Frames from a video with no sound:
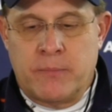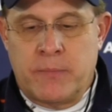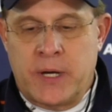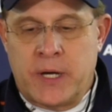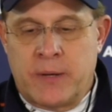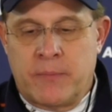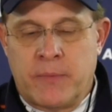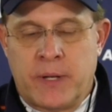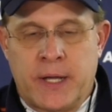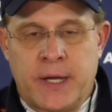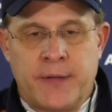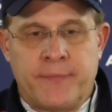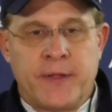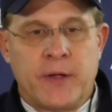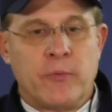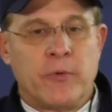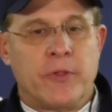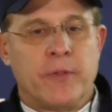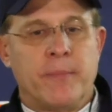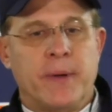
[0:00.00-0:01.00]
Bottom line,
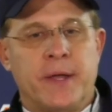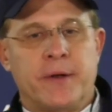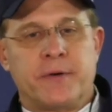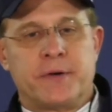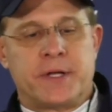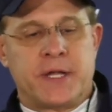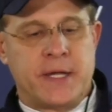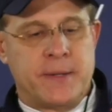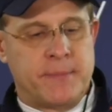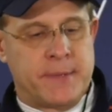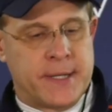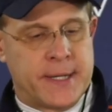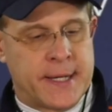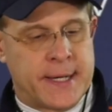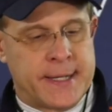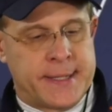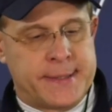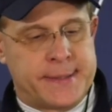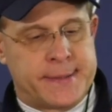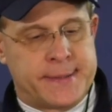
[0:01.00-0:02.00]
they were the better team
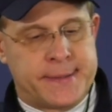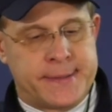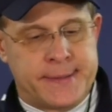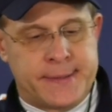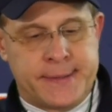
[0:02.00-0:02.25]
tonight.